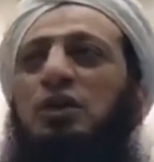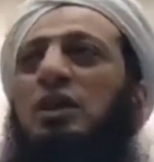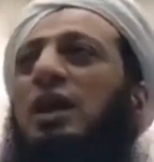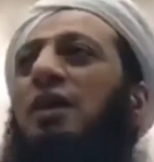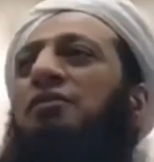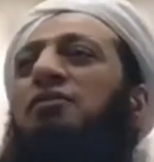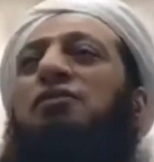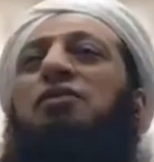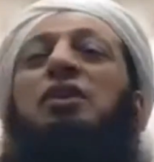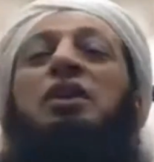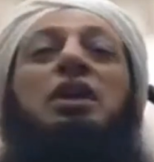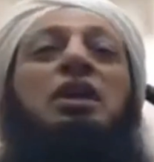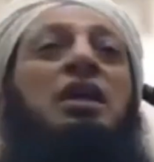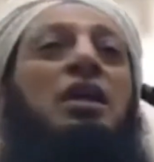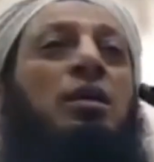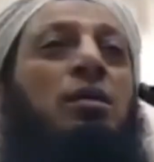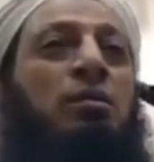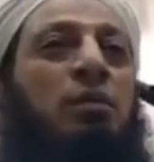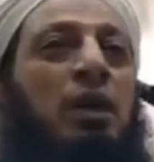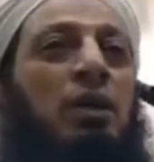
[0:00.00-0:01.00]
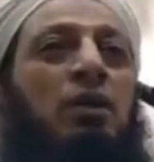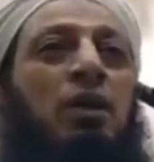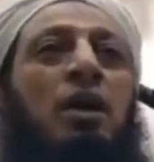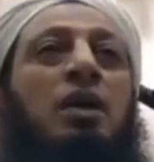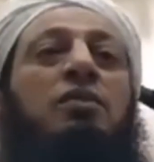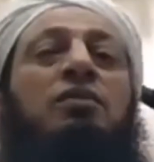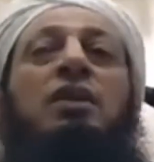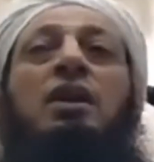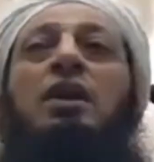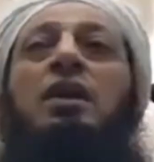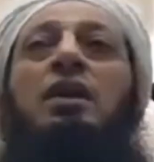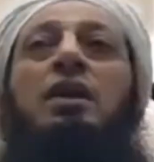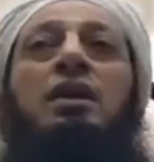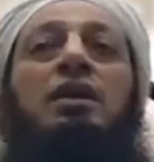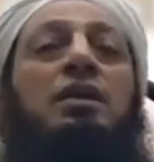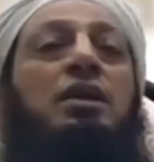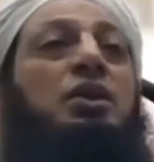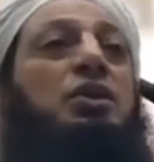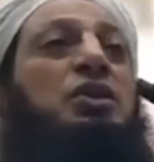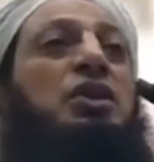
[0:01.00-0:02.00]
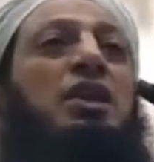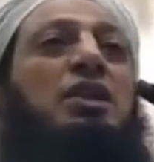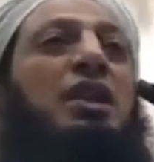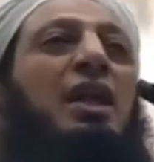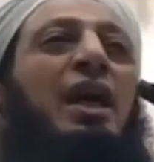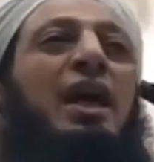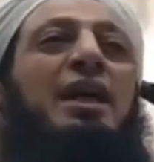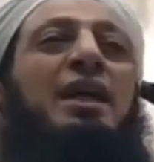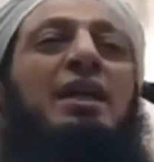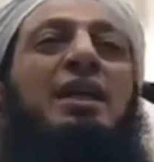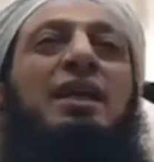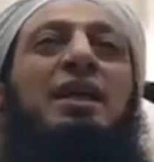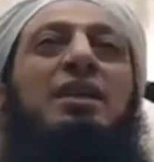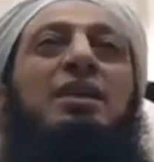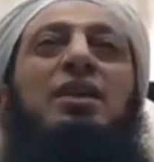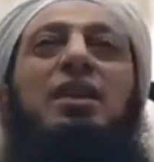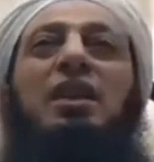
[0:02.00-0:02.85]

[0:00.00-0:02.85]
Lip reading: have freedom and all. It's just like